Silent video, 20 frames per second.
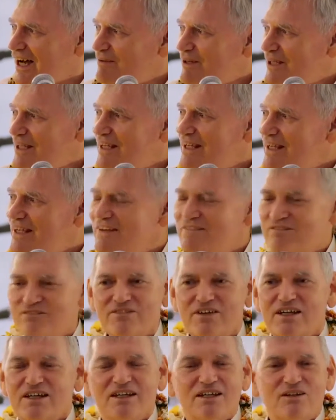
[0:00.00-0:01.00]
I mean,
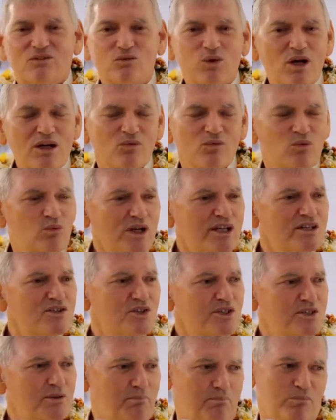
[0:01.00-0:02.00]
what
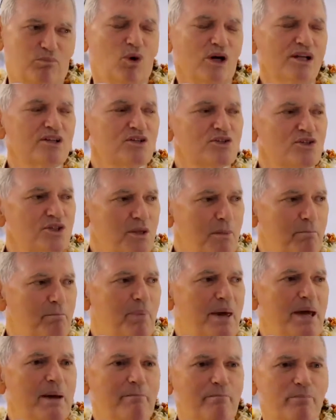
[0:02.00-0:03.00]
is the
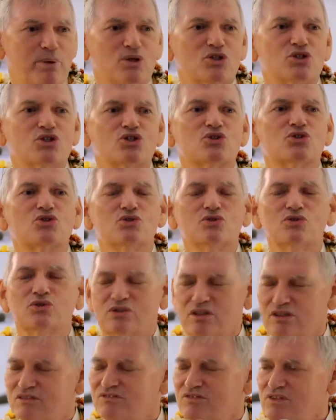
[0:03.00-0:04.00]
big
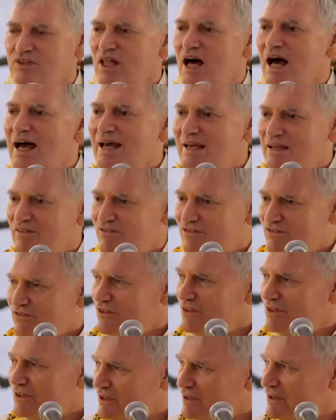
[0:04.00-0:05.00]
pursuit of
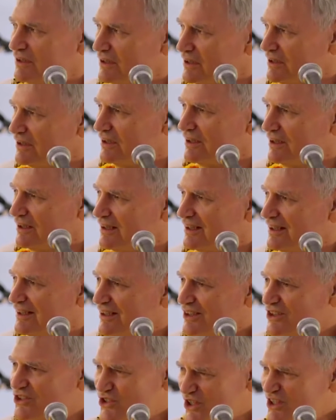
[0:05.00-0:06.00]
life?
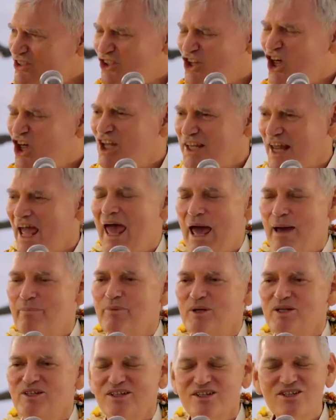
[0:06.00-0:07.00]
Is it not
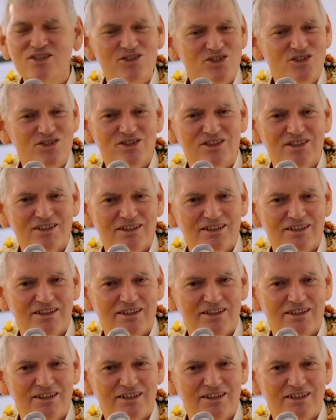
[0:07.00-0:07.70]
happiness?